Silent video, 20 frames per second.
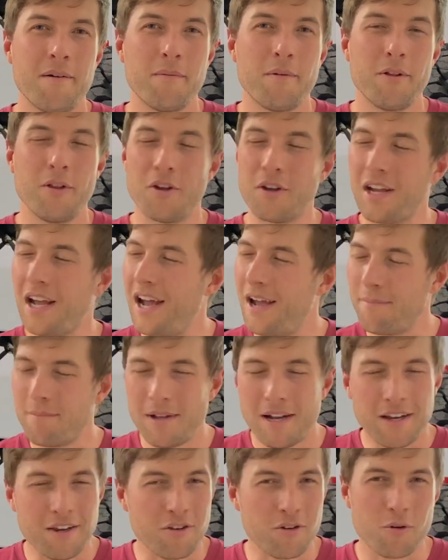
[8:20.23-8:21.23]
Look, I'm
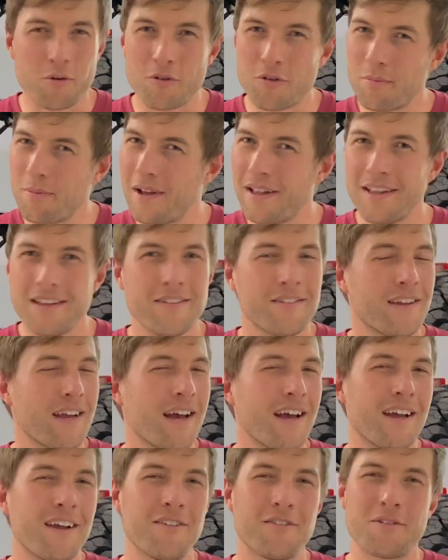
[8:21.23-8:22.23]
not endorsed by these
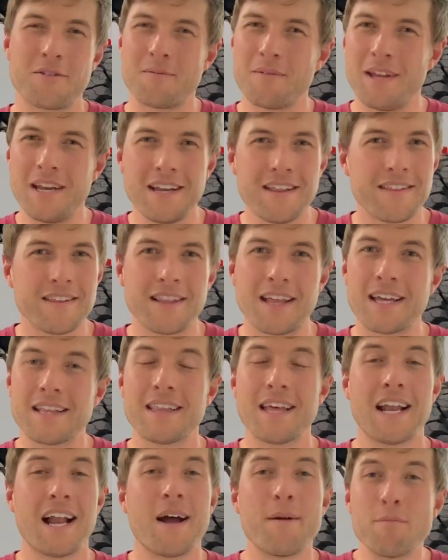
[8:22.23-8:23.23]
guys or anything like
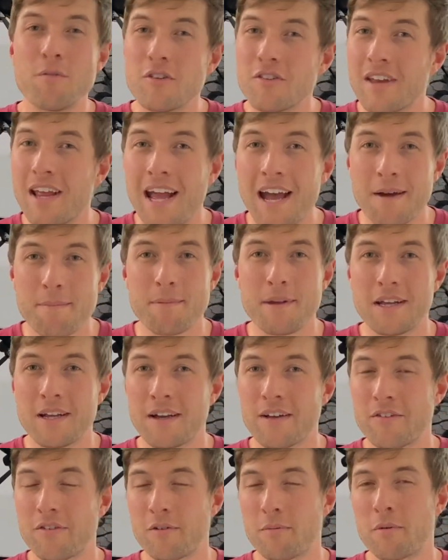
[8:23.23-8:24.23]
that. I'm just a happy
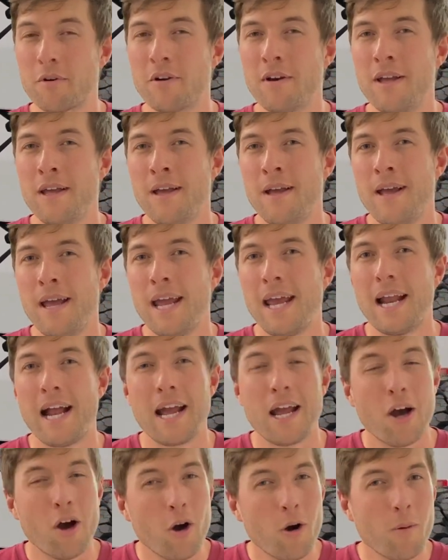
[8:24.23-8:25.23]
customer, and I
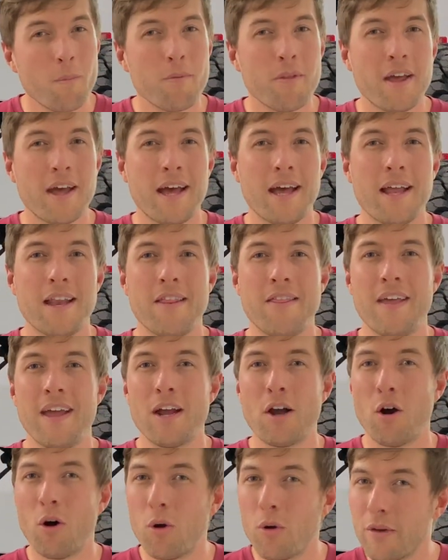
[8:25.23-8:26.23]
hope that they
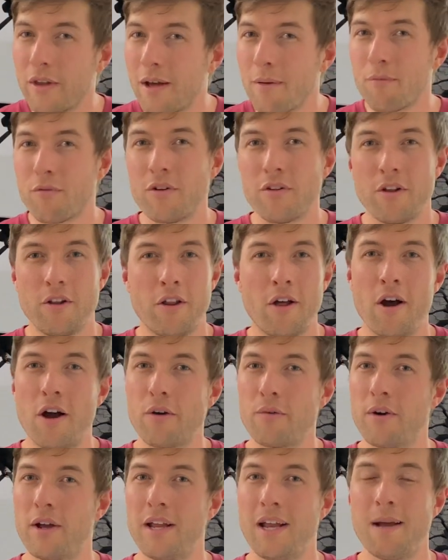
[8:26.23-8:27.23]
hold up for the long
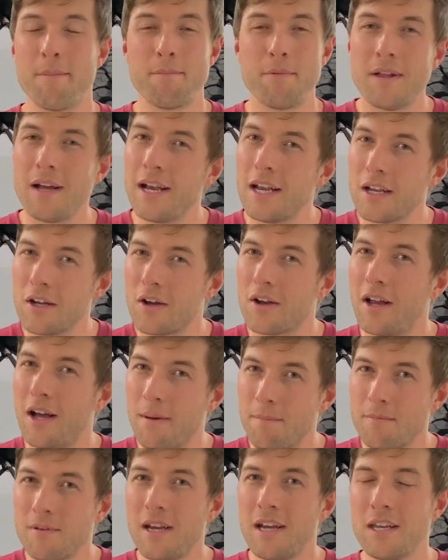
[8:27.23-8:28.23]
run. I'm planning on
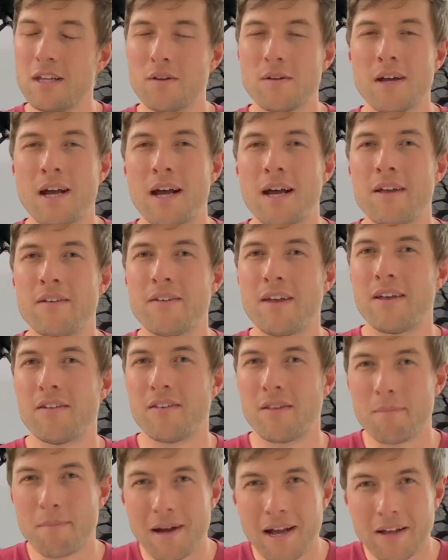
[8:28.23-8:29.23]
updating you guys as
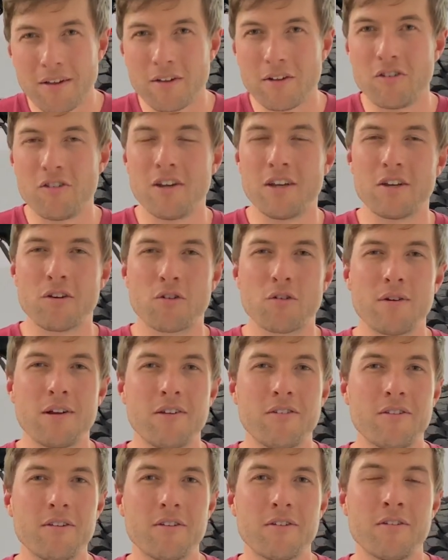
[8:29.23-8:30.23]
the mileage
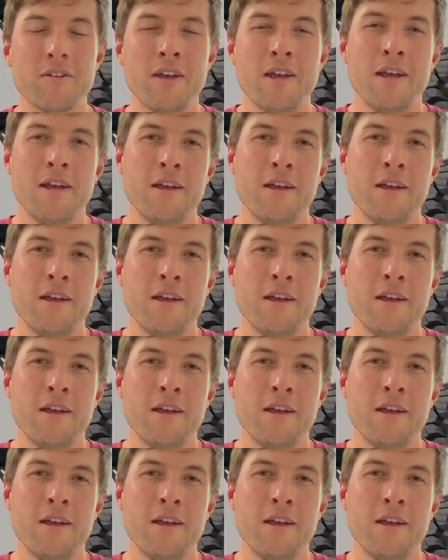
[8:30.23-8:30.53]
increases.